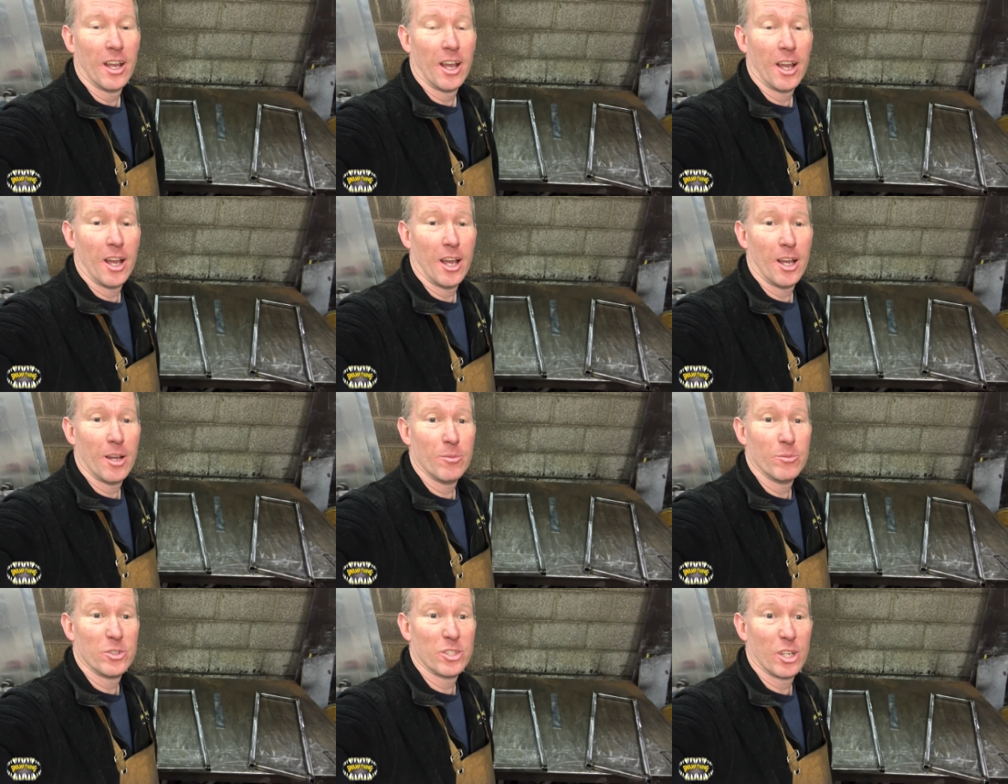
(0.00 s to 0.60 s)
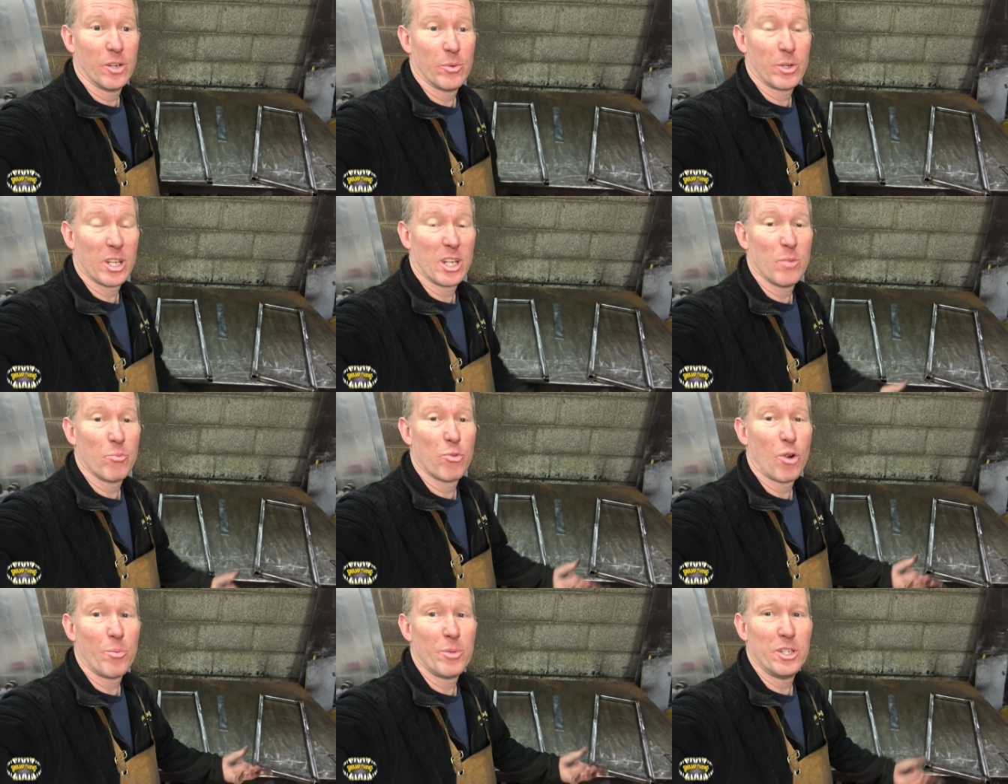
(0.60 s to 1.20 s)
So we're going
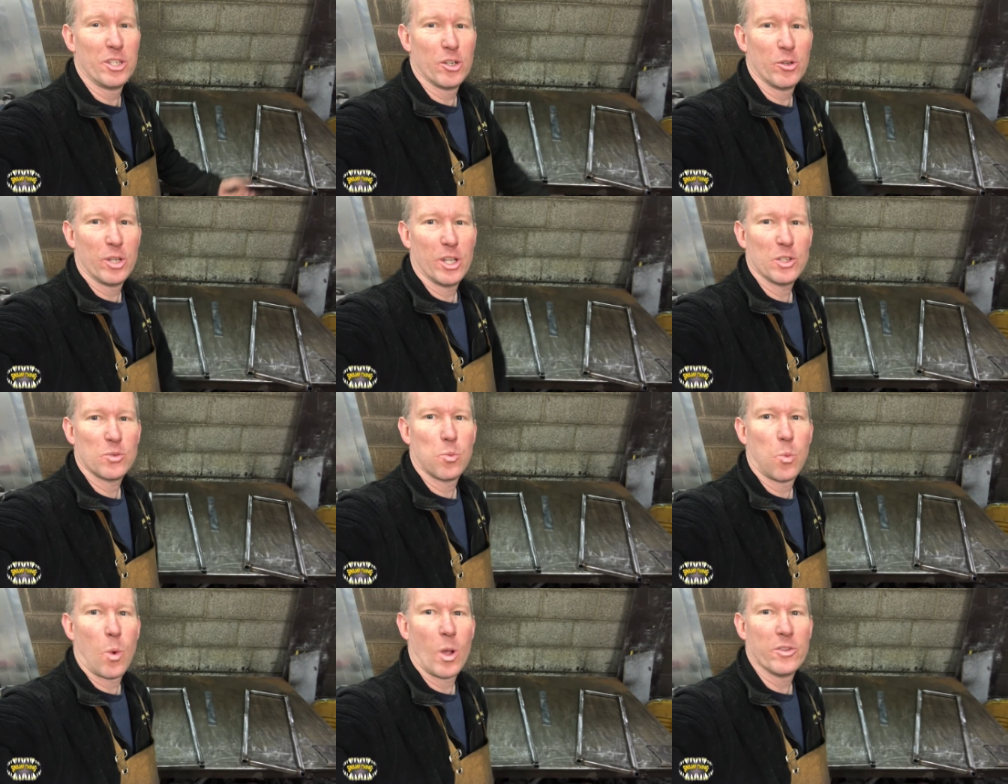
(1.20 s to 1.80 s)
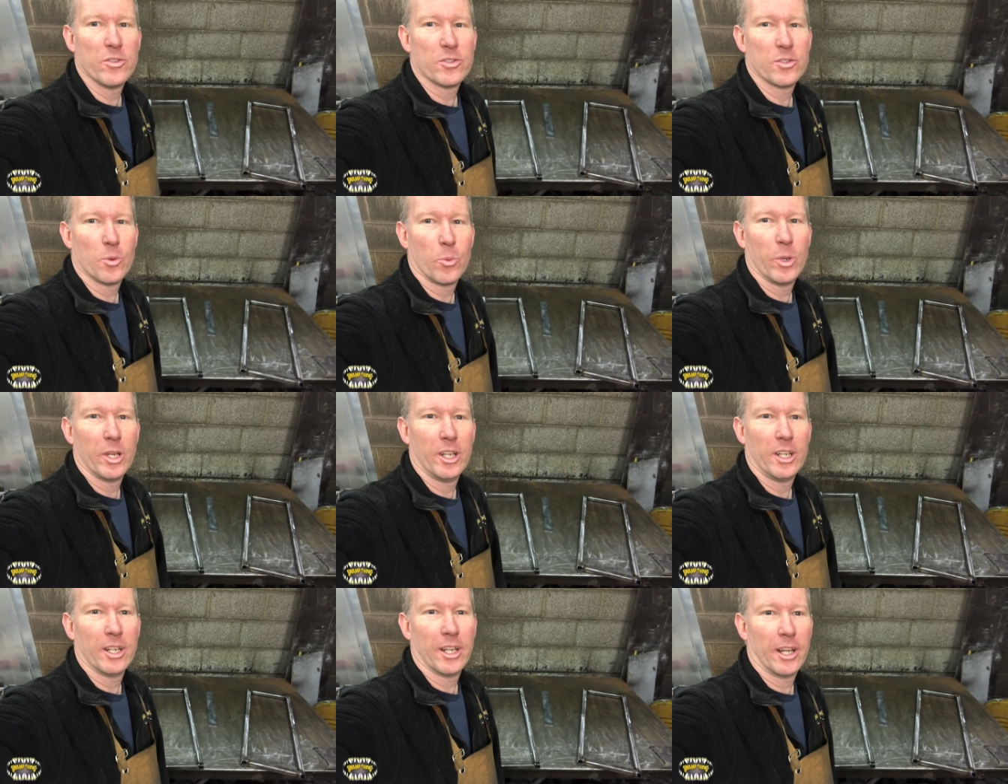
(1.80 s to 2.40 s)
to probably do this once a
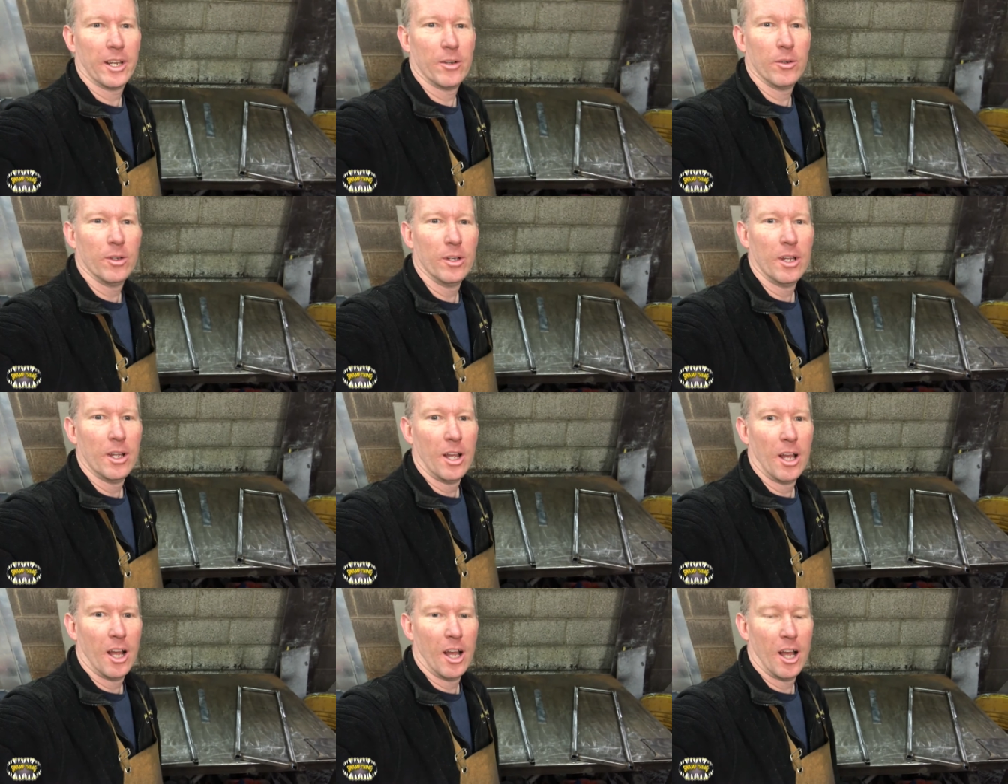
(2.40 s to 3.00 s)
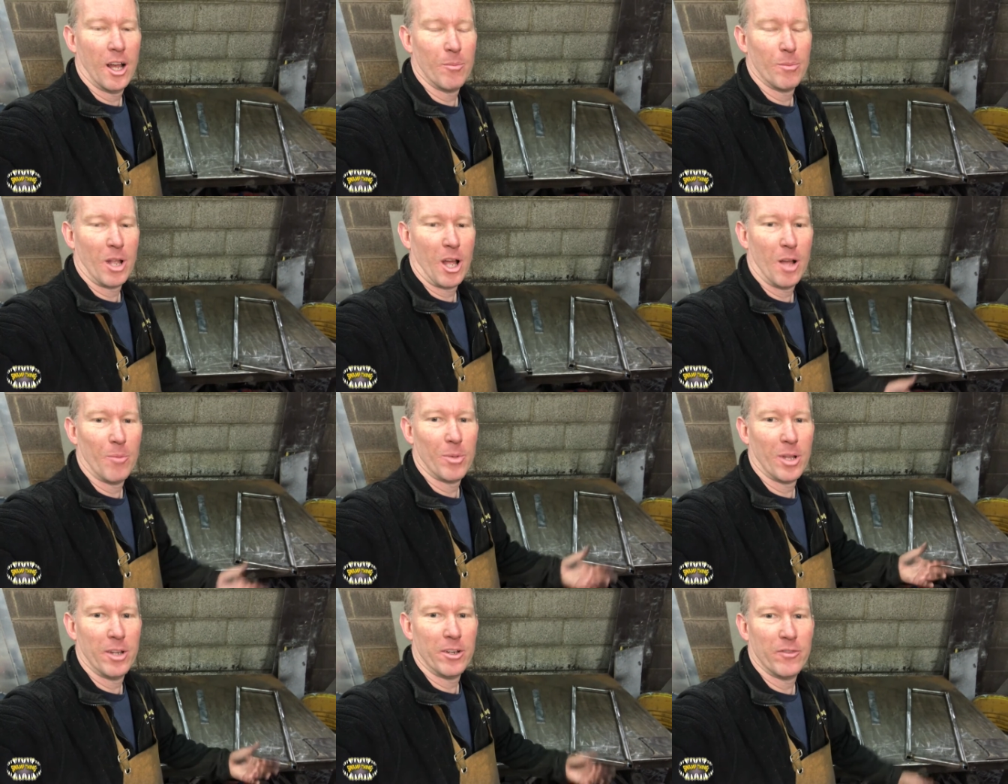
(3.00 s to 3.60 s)
week now,
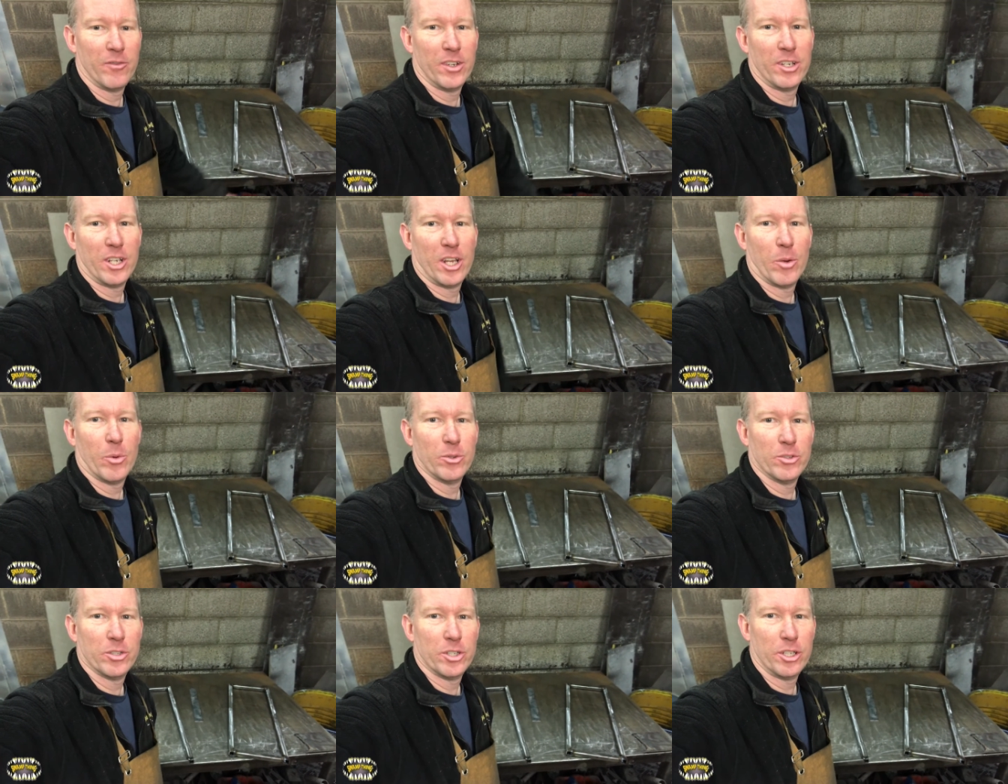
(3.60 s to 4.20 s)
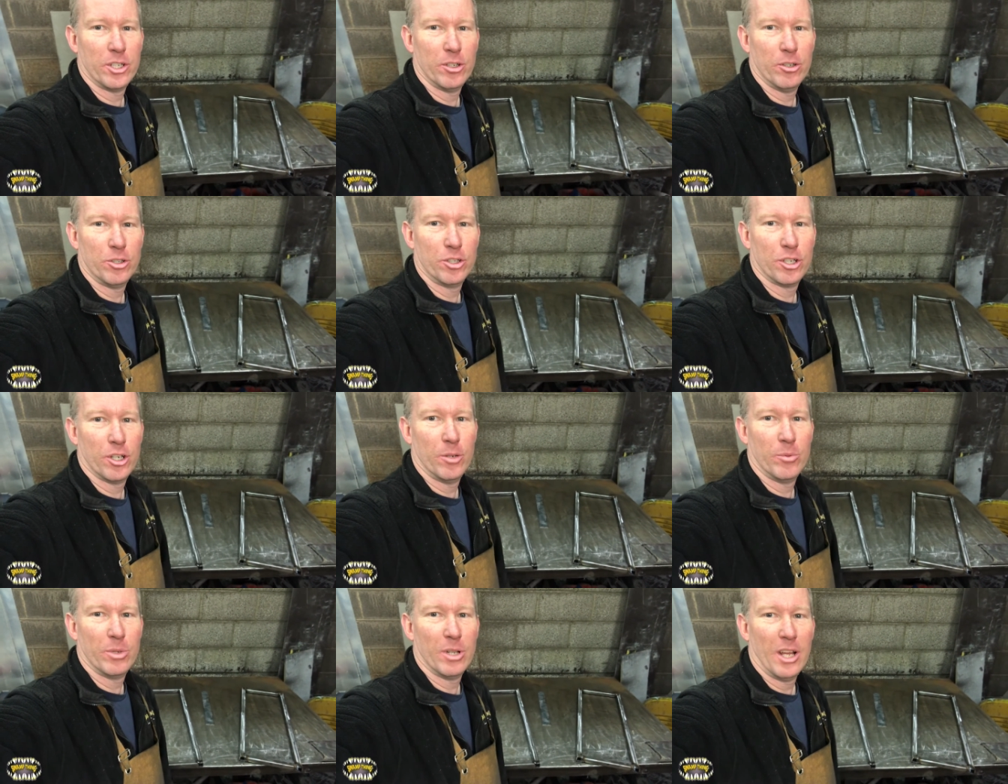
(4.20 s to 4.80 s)
upload a video onto
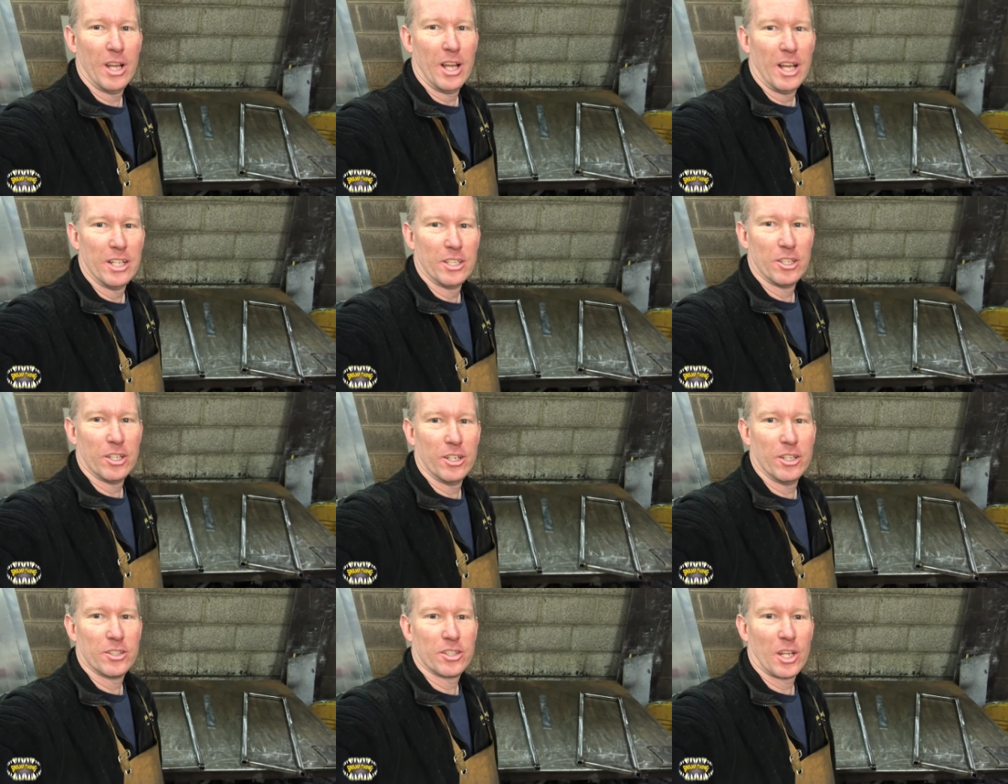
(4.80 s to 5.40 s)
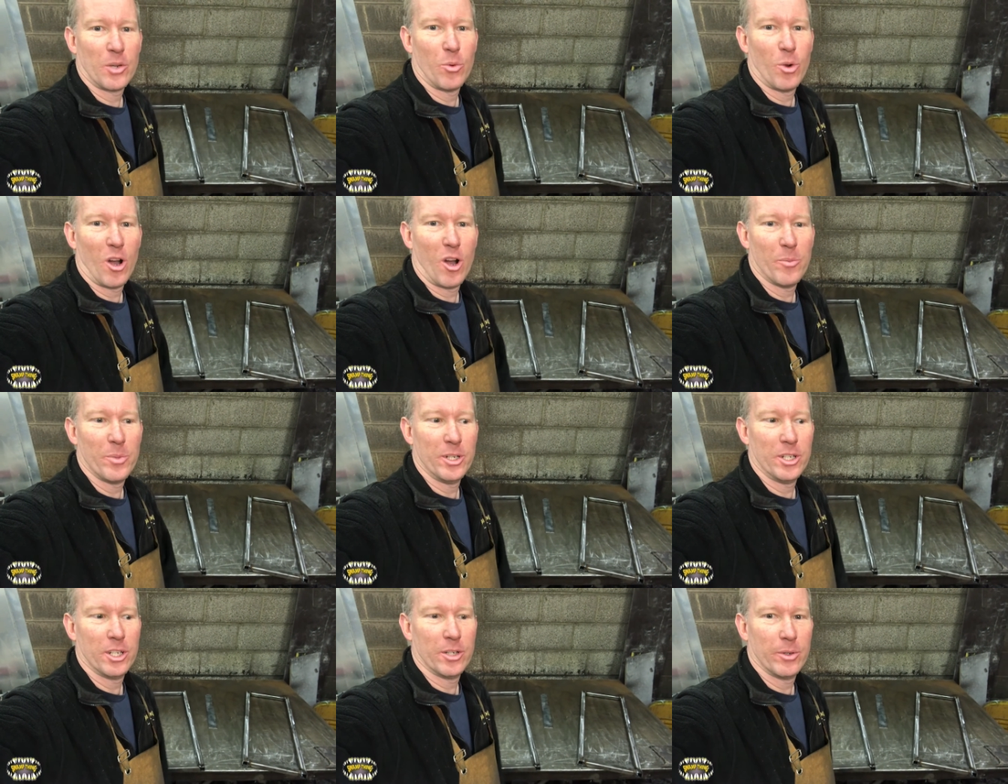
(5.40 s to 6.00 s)
YouTube to say what I've
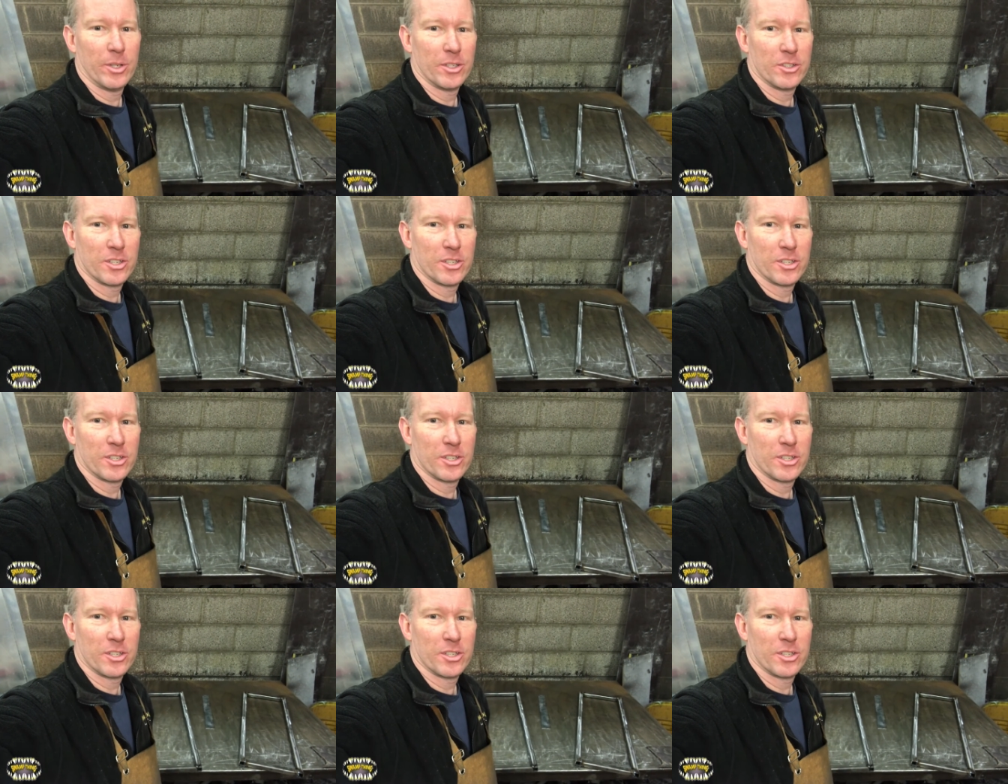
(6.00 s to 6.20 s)
been doing.